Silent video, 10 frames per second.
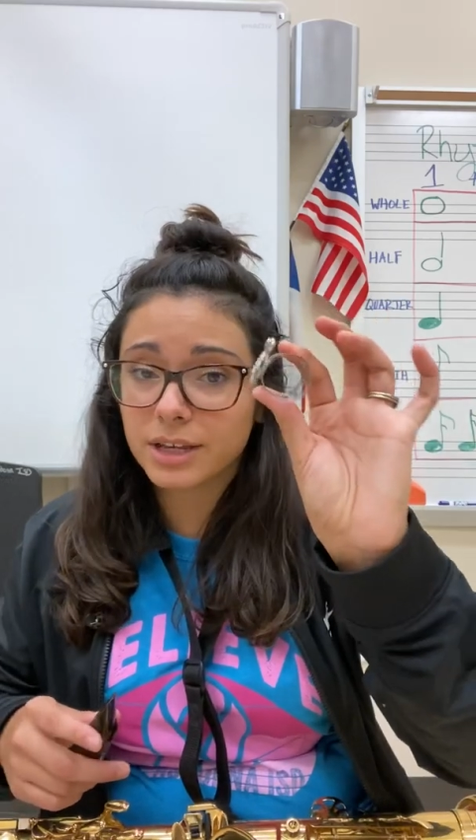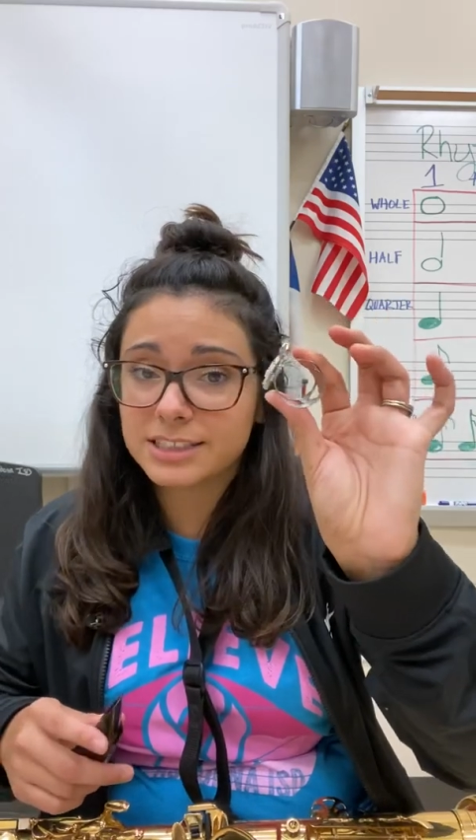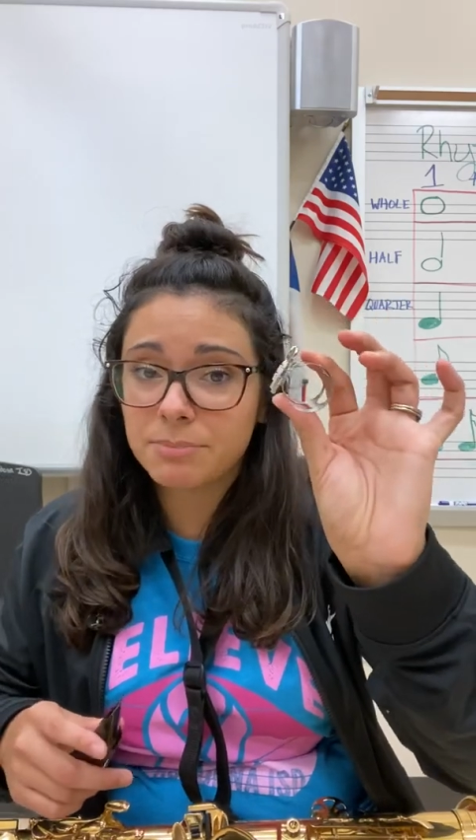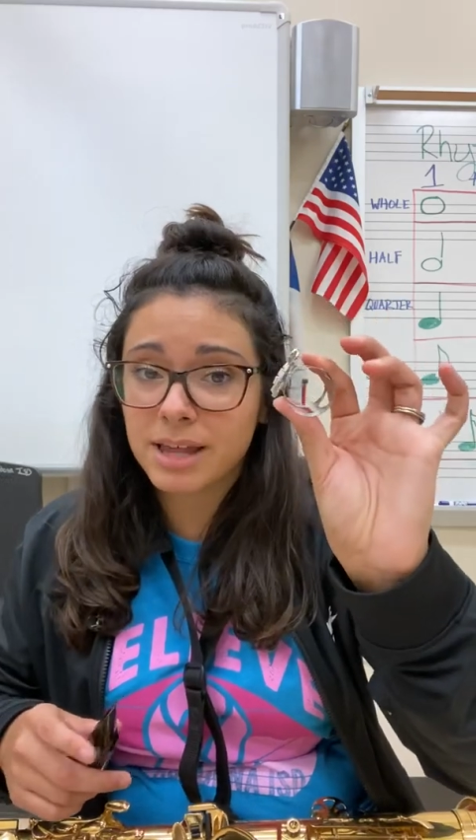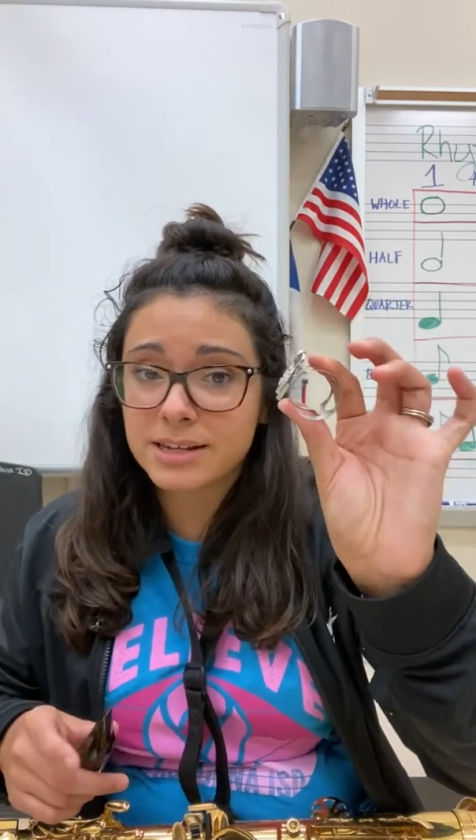
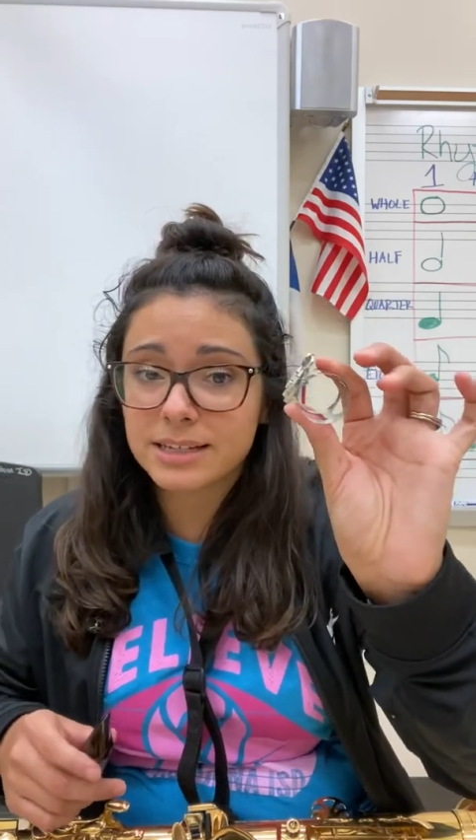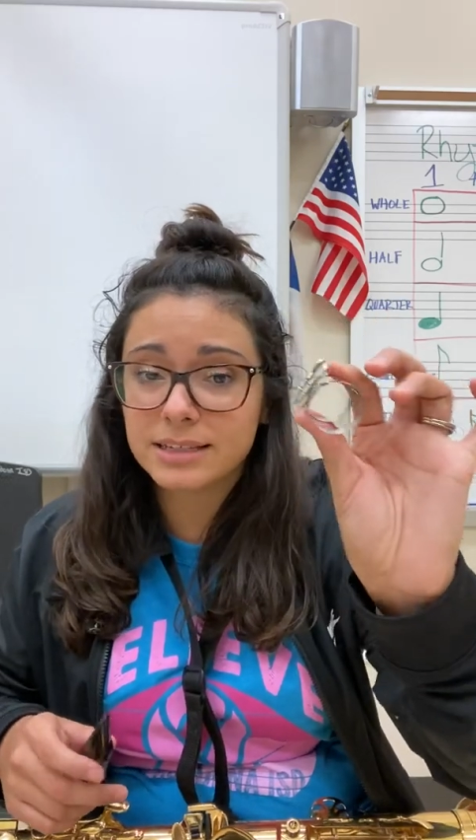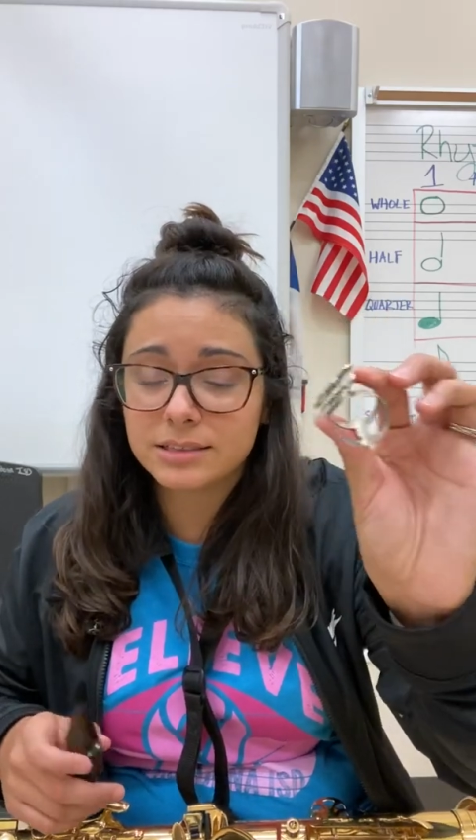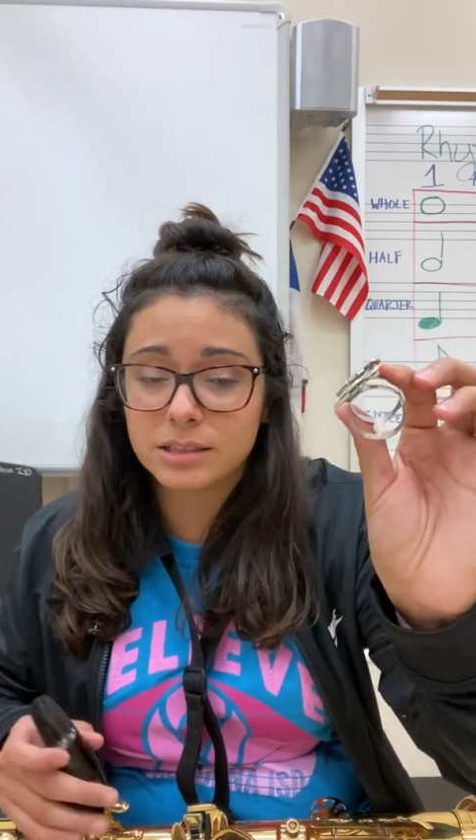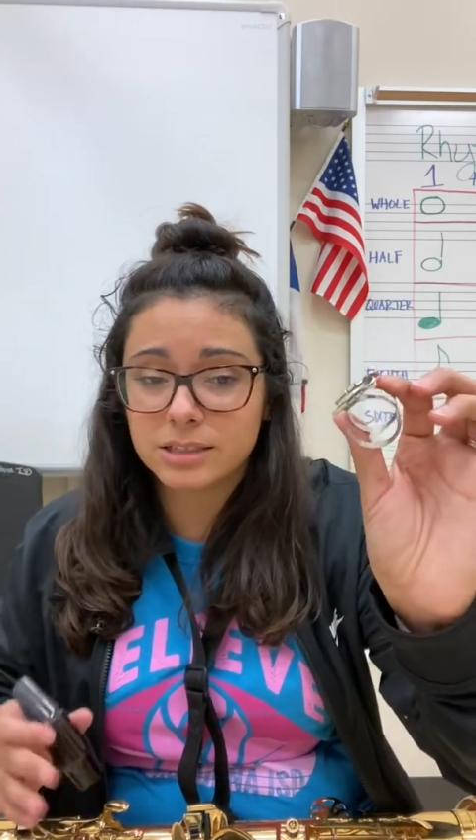gets bent
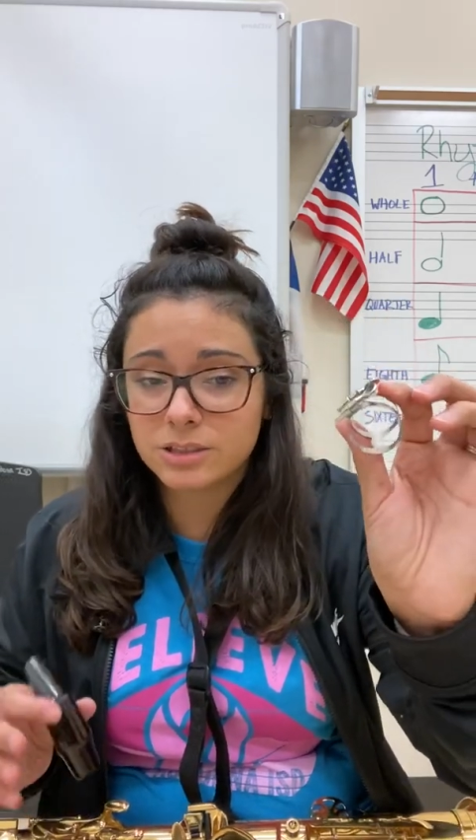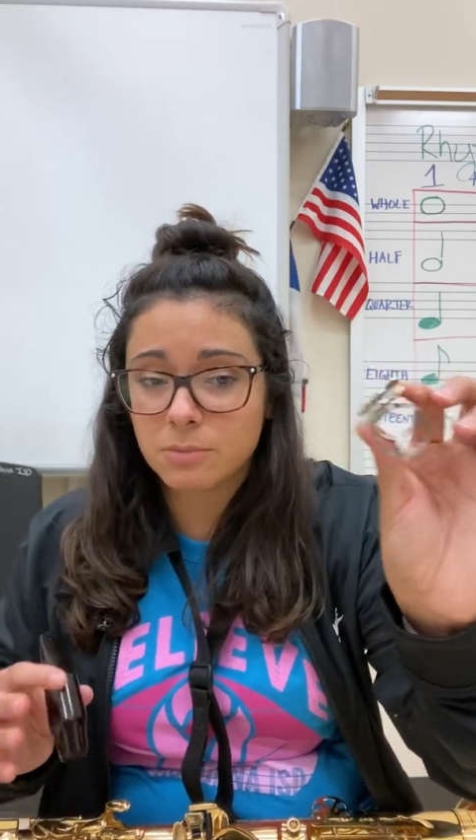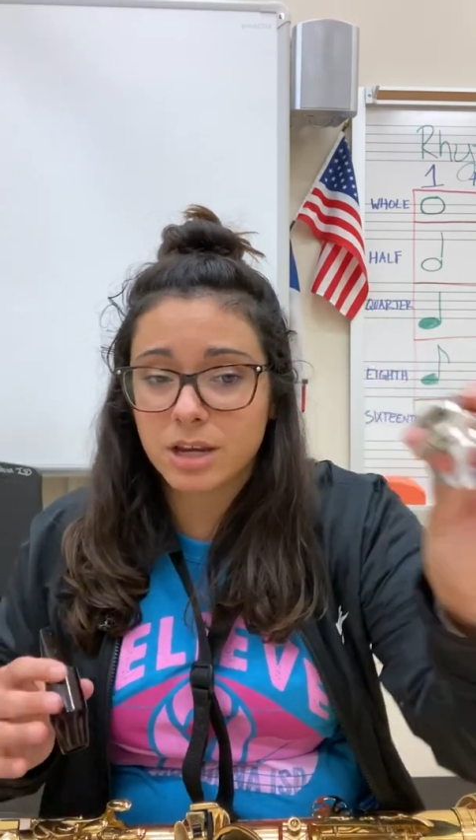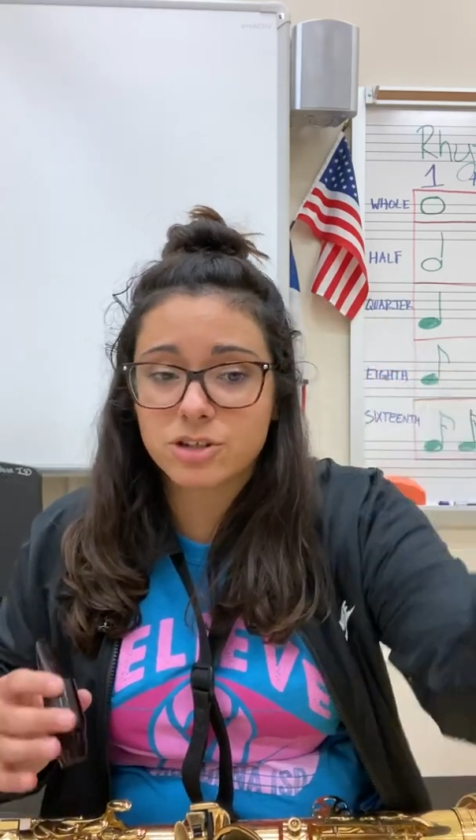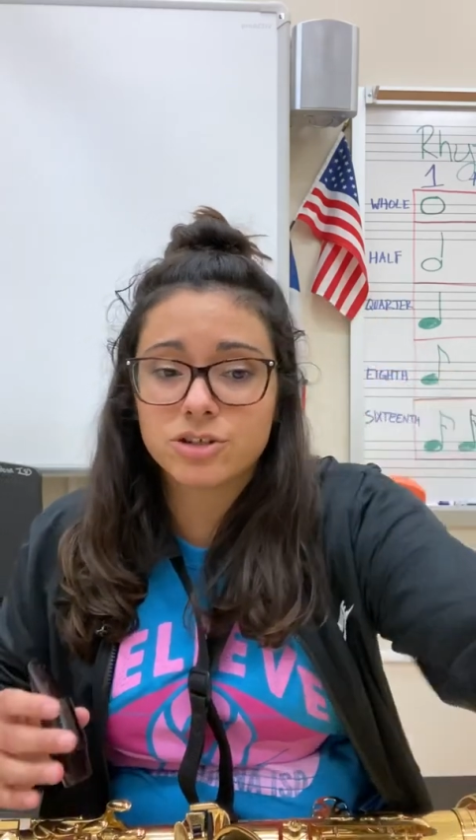easily, so
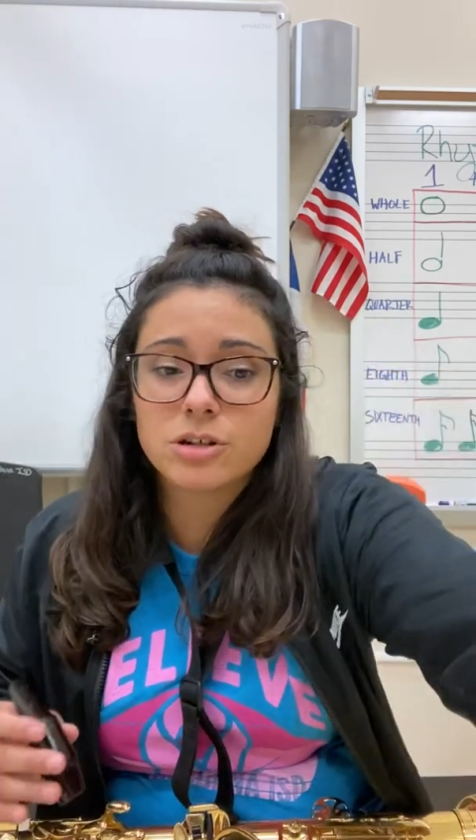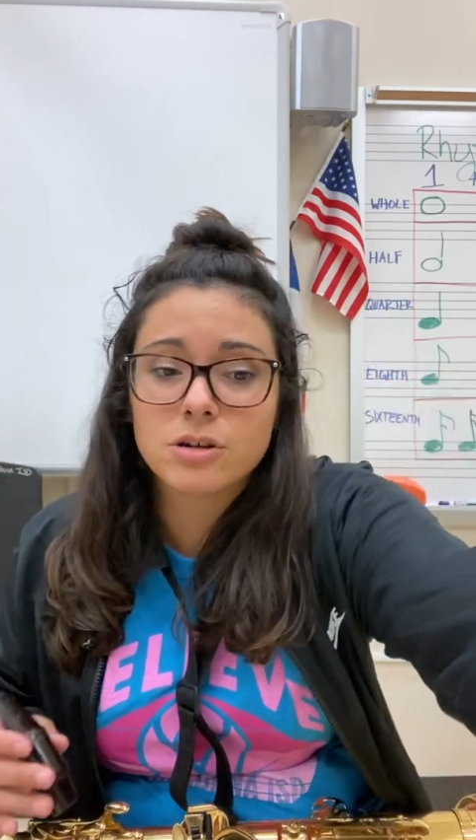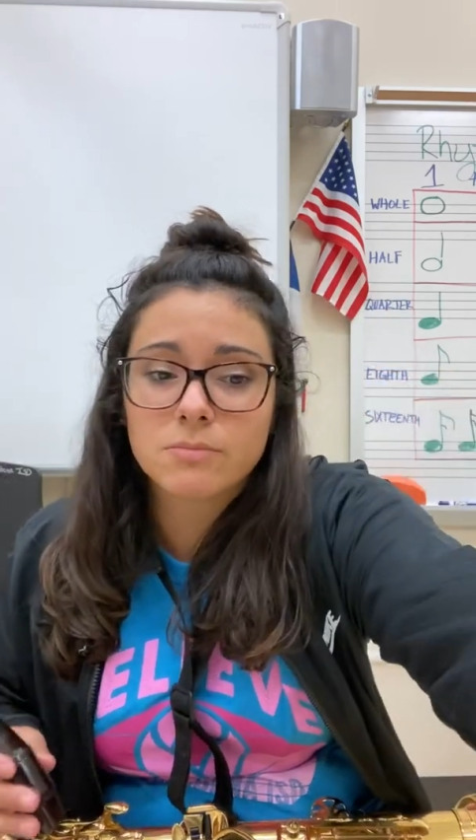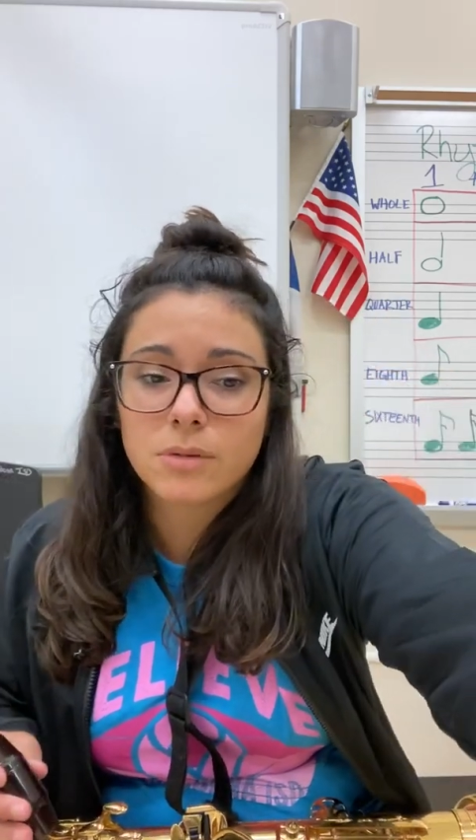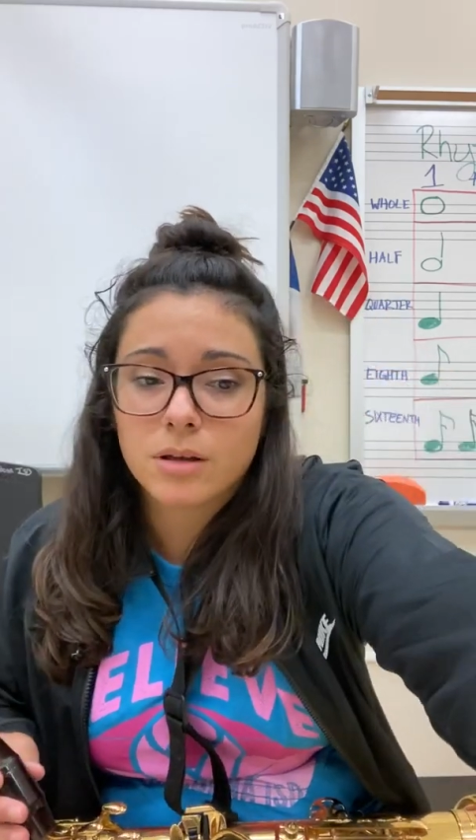make sure